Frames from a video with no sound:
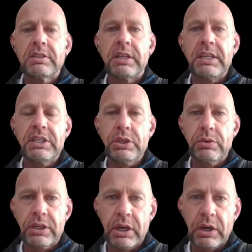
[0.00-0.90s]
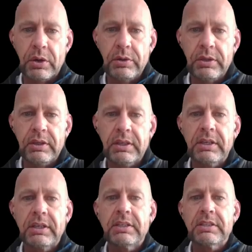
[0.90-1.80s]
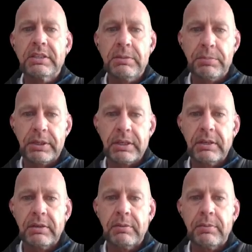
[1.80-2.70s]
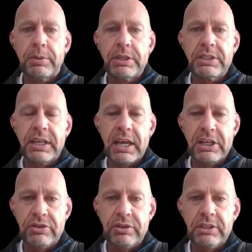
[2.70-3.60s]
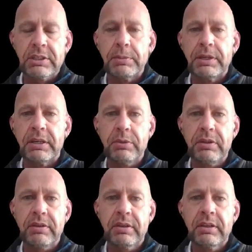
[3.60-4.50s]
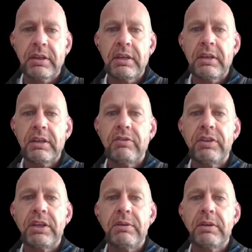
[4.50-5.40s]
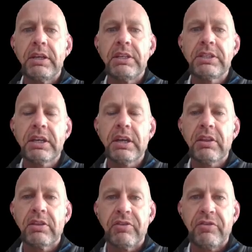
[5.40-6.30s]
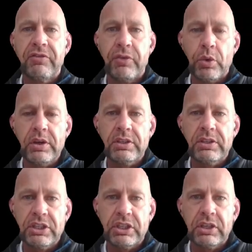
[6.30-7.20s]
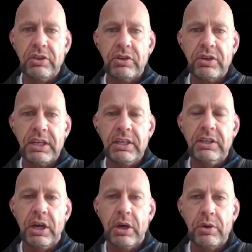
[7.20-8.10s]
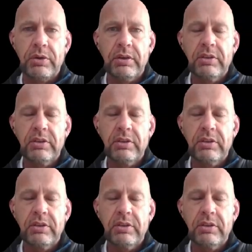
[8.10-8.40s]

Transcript: To enter your code, simply press the asterisk to begin with, then enter the 4-digit unique code